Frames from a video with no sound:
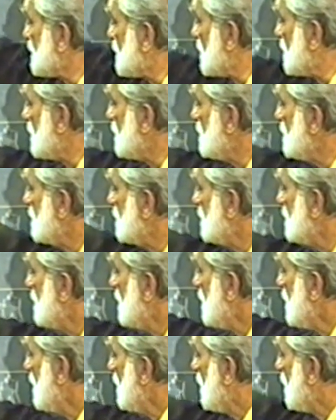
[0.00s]
you,
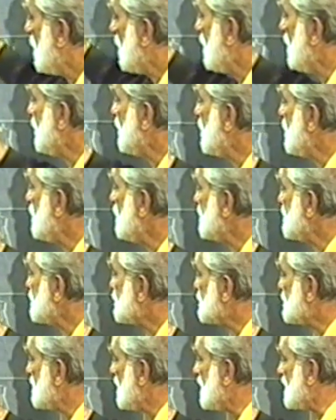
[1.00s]
or a new one
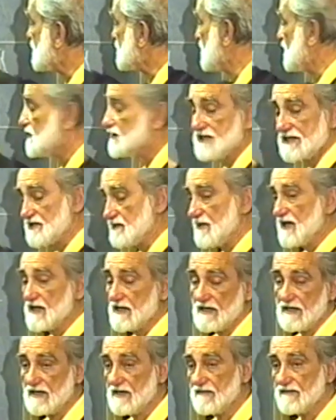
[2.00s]
starts. It doesn't make
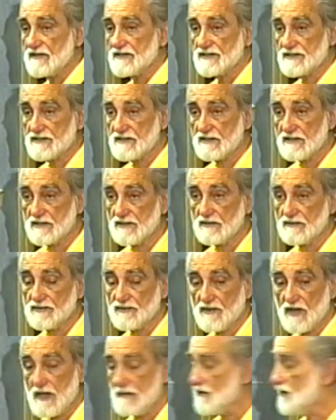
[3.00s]
any difference, still a new
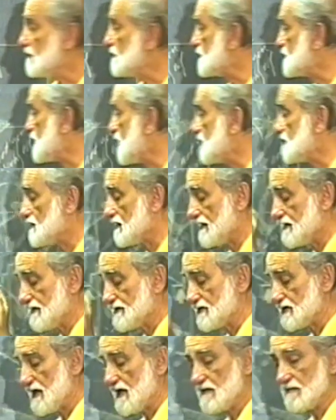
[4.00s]
drama. It takes on the
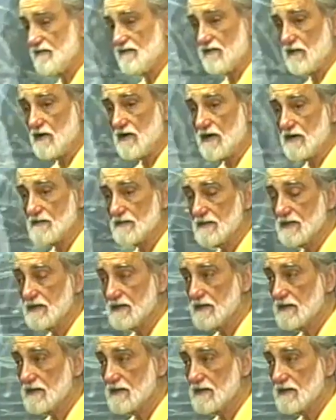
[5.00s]
same form.